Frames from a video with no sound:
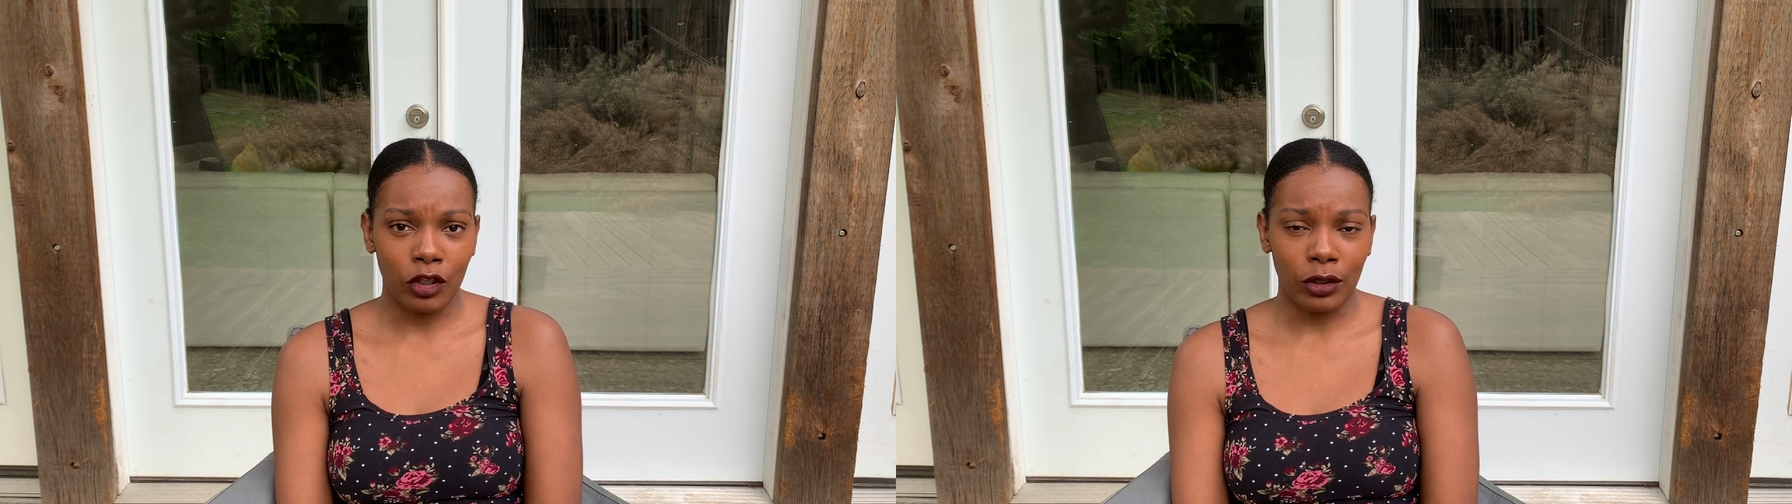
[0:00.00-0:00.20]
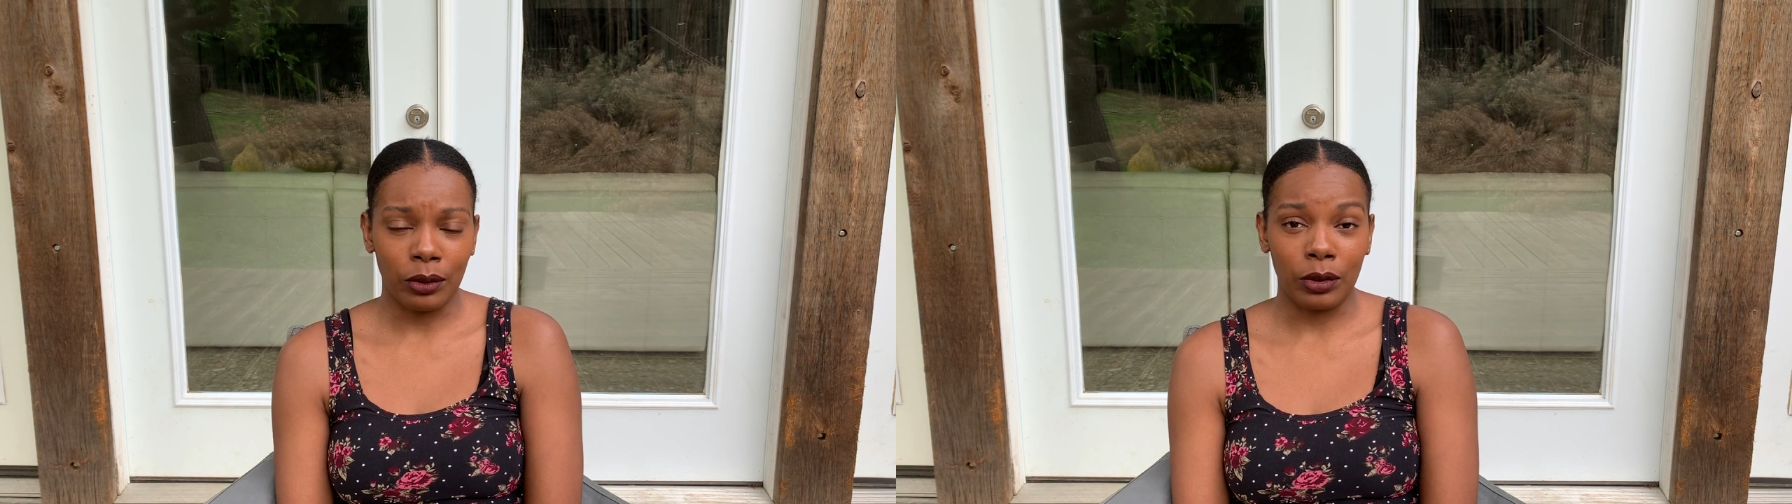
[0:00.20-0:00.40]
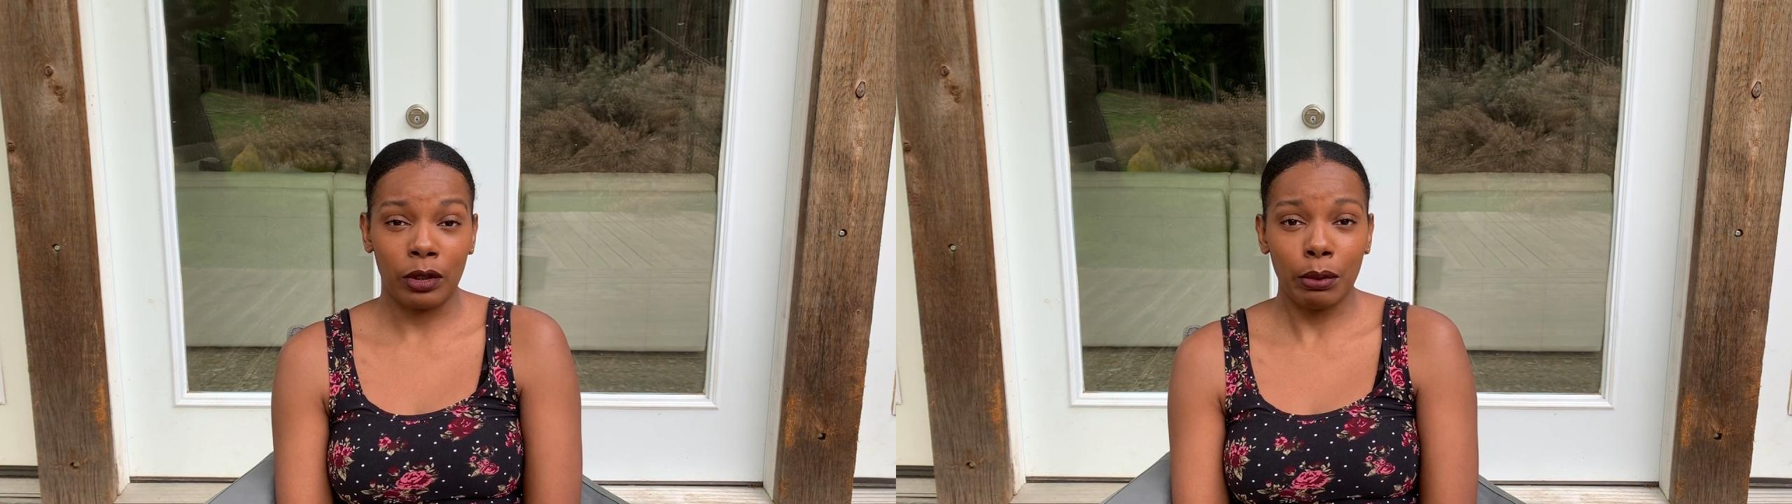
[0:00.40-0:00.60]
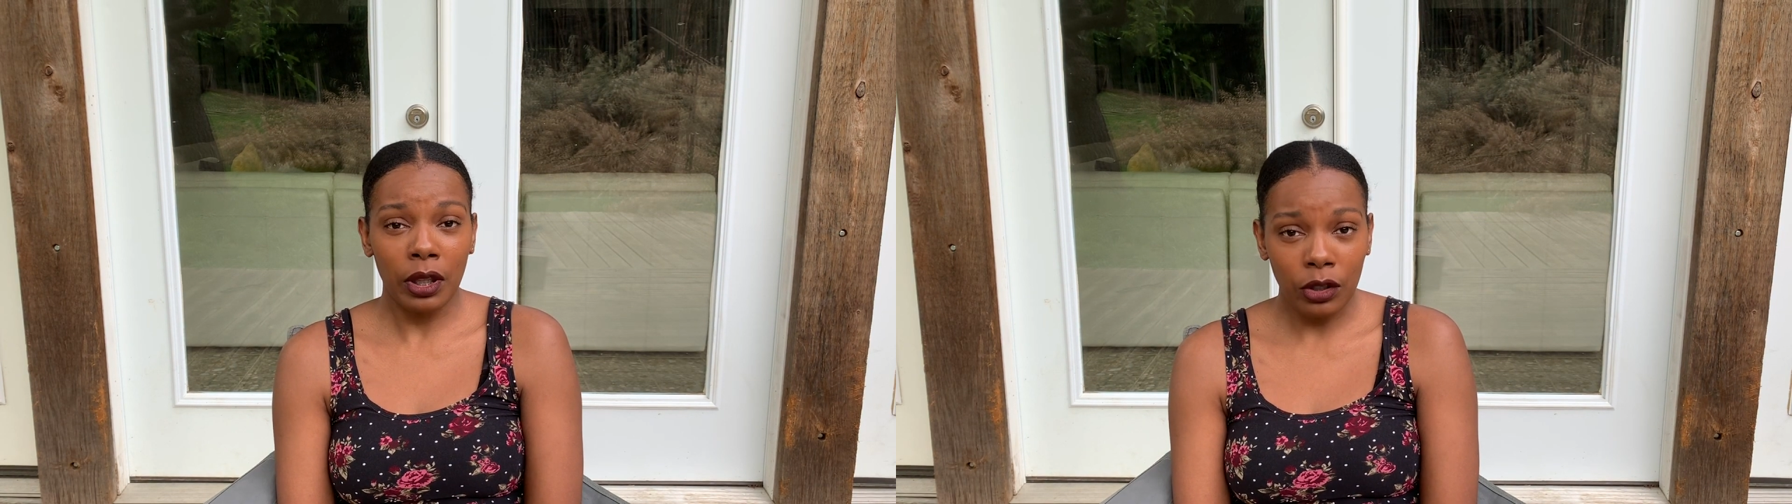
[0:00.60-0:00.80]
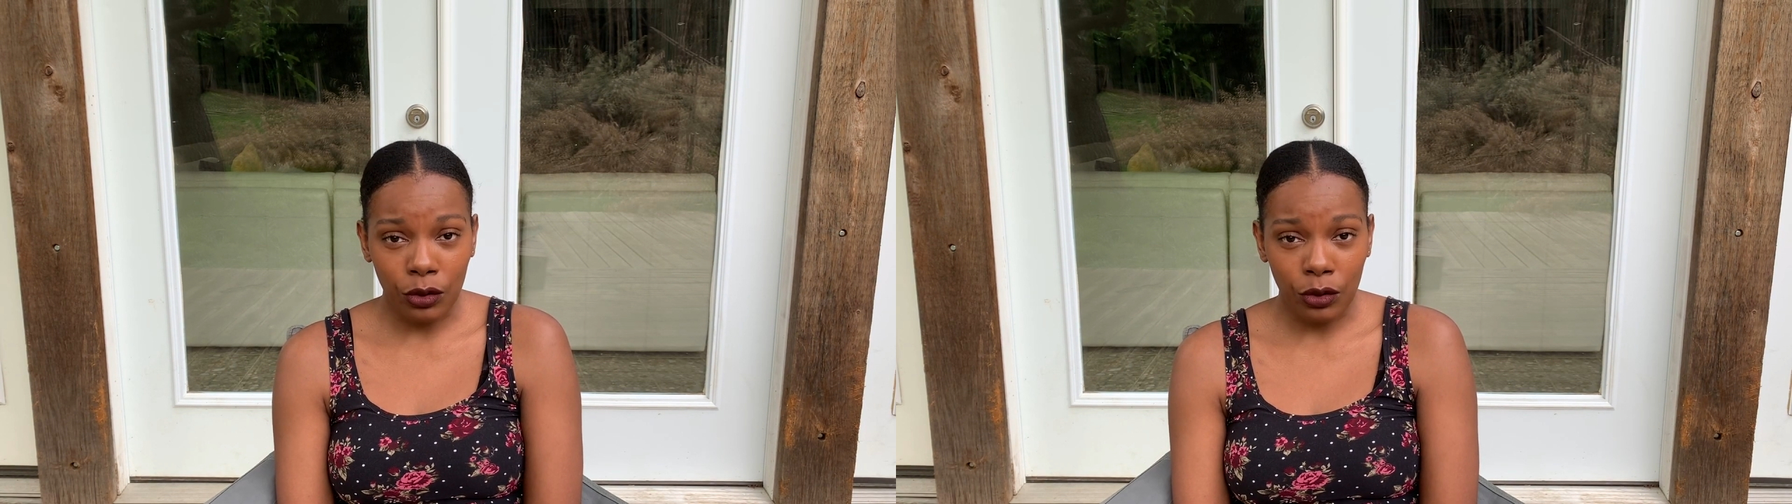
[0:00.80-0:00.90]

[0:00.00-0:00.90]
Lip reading: to speak the